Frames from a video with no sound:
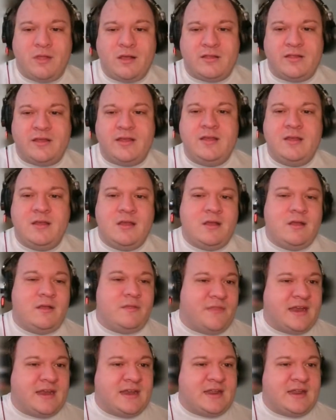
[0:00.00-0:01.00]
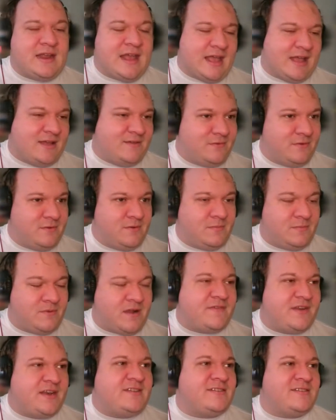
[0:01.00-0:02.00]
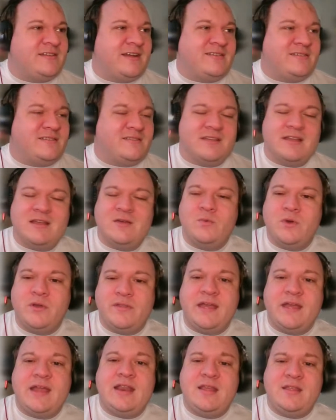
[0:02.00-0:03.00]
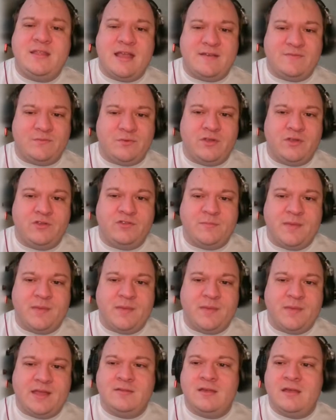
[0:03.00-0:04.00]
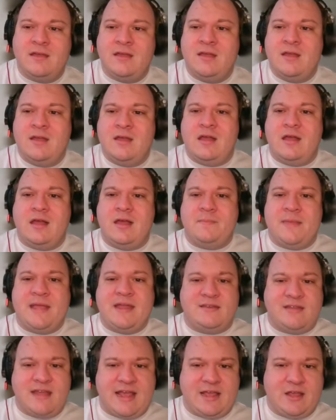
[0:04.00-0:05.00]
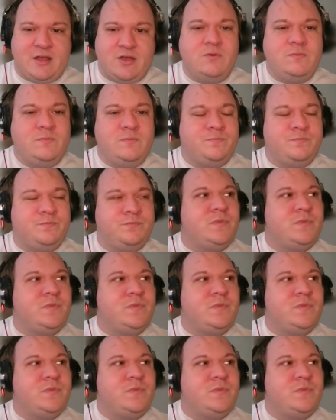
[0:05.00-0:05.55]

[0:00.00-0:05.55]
Luckily, they did have, providentially, I should say, they did have one of those men, Manteo,